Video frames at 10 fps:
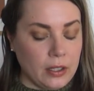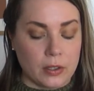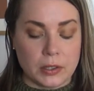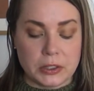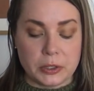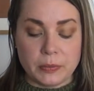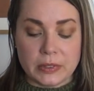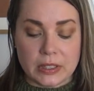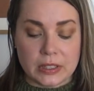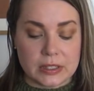
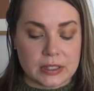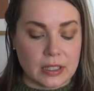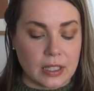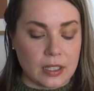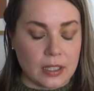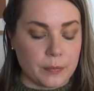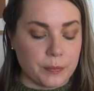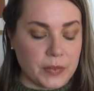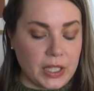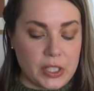autumn
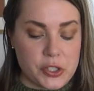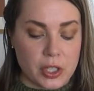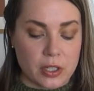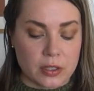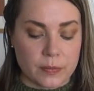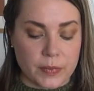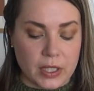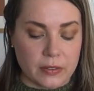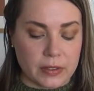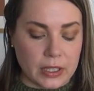t-shirt,
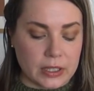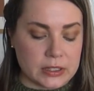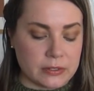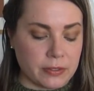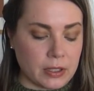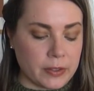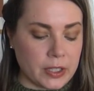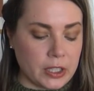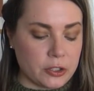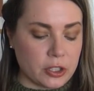kind of like this fluffy
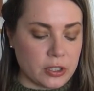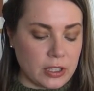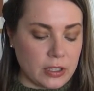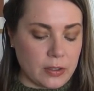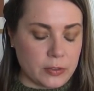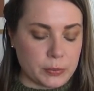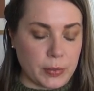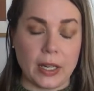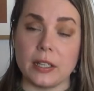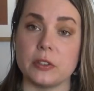t-shirt, and I was
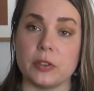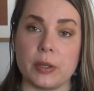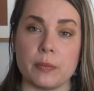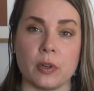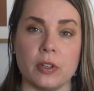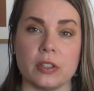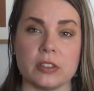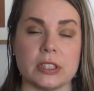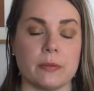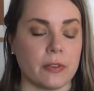planning to embroider
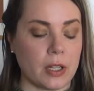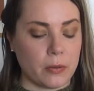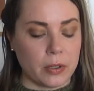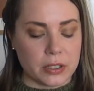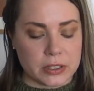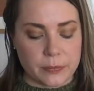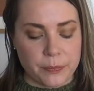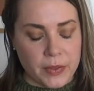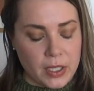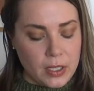some flowers
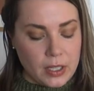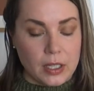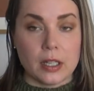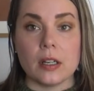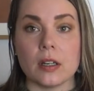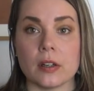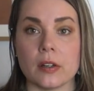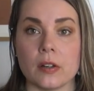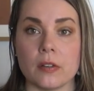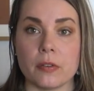
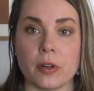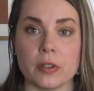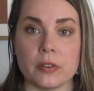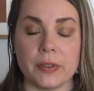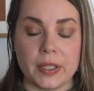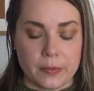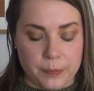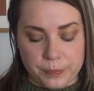on front of it.